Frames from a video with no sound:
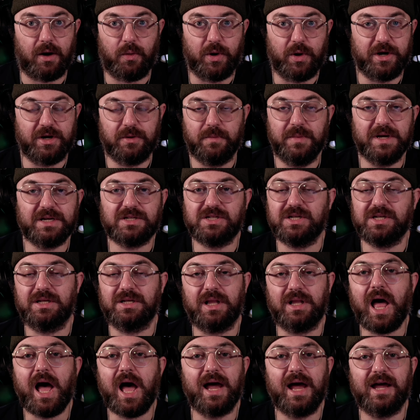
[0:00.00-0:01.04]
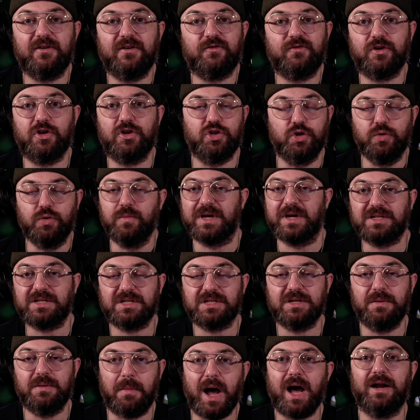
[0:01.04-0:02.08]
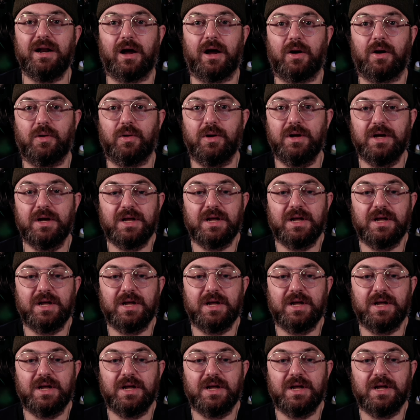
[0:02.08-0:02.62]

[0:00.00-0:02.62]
when you're mixing live you mix in mono